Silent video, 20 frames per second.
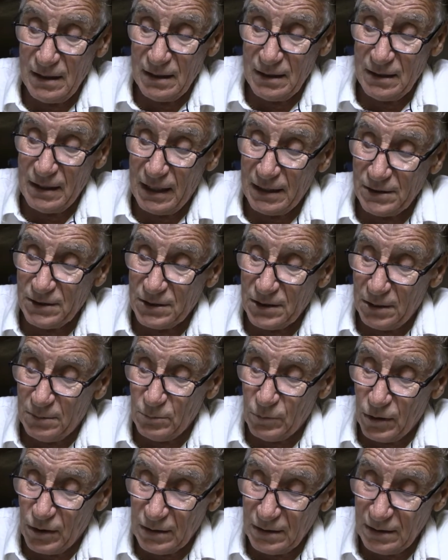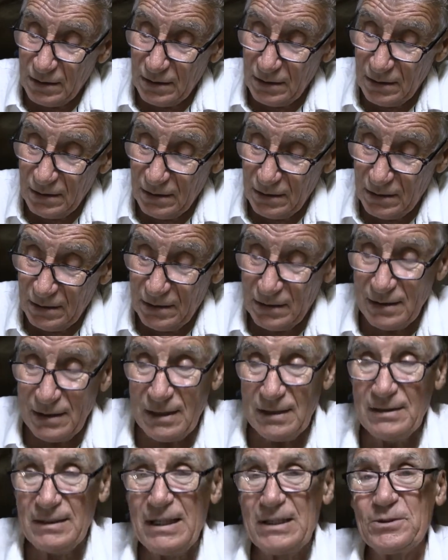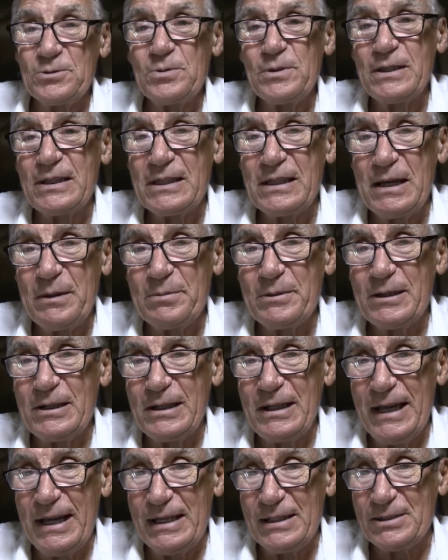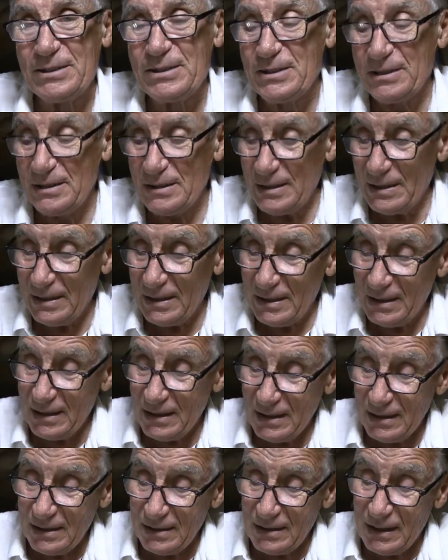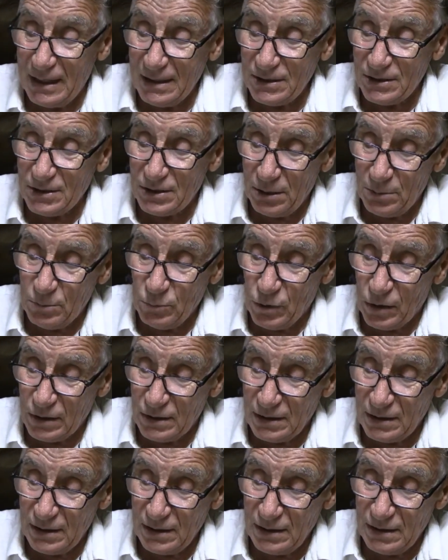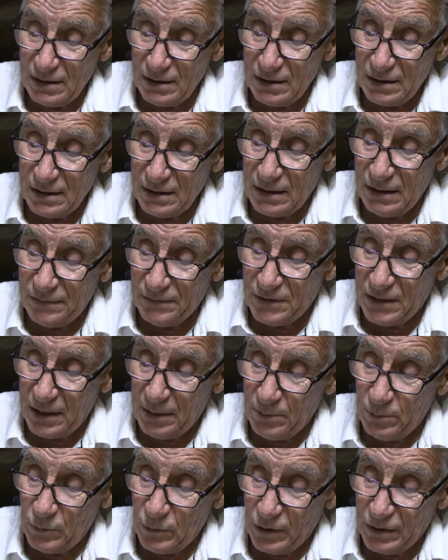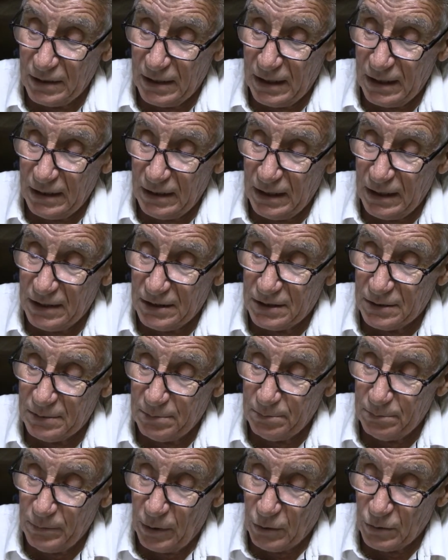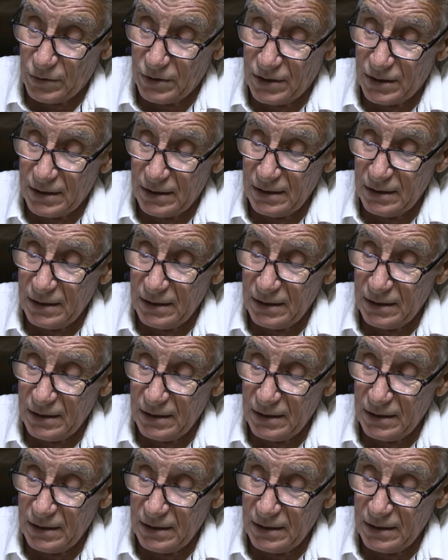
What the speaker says: That someone, and that's with a capital S, that someone gives him what he needs most: